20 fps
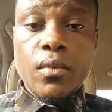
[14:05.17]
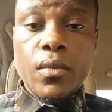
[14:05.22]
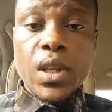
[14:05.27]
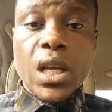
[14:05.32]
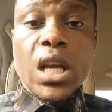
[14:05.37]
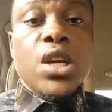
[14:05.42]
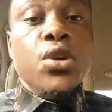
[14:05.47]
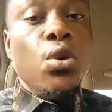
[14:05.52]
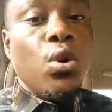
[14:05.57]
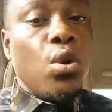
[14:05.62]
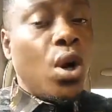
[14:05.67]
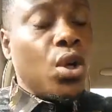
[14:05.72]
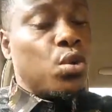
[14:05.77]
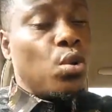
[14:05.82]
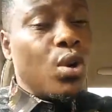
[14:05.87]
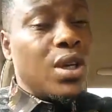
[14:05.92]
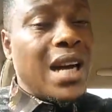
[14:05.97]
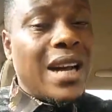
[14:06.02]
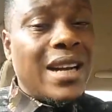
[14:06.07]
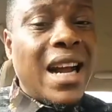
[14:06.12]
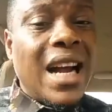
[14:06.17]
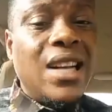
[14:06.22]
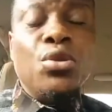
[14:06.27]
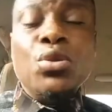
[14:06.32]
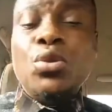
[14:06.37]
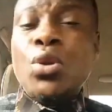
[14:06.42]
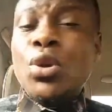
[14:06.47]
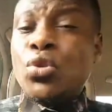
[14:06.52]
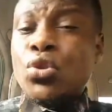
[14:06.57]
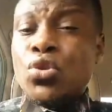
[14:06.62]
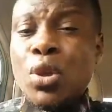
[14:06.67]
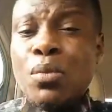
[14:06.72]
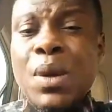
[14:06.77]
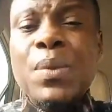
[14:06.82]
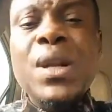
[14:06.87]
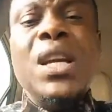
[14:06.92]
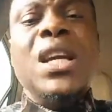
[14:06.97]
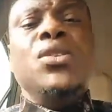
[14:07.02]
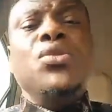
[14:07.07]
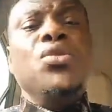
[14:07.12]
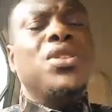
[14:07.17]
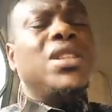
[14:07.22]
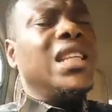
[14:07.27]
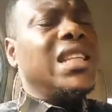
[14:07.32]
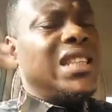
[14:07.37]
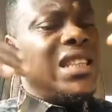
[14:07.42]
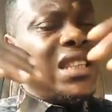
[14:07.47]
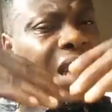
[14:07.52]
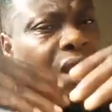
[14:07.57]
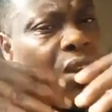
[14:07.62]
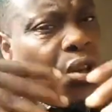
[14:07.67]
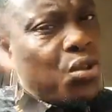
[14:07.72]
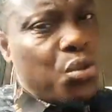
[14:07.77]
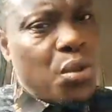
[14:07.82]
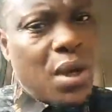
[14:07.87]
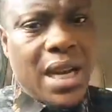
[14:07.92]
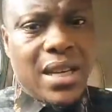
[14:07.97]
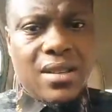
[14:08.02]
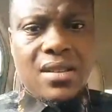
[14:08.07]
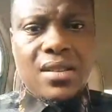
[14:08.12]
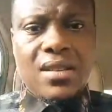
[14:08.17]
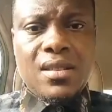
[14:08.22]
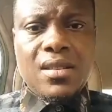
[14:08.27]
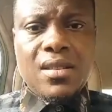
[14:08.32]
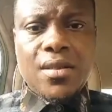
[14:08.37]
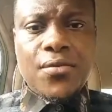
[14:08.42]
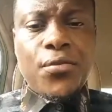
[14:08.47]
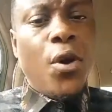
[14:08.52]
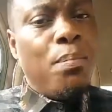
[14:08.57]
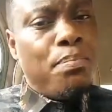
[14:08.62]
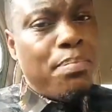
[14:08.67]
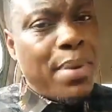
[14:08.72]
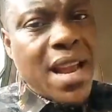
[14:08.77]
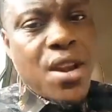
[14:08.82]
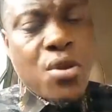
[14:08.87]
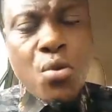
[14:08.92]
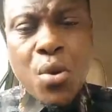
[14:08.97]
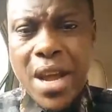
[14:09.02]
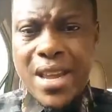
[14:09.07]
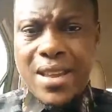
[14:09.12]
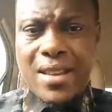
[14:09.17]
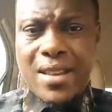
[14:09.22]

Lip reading: You go to garage, you go to so many, you see children from Benue.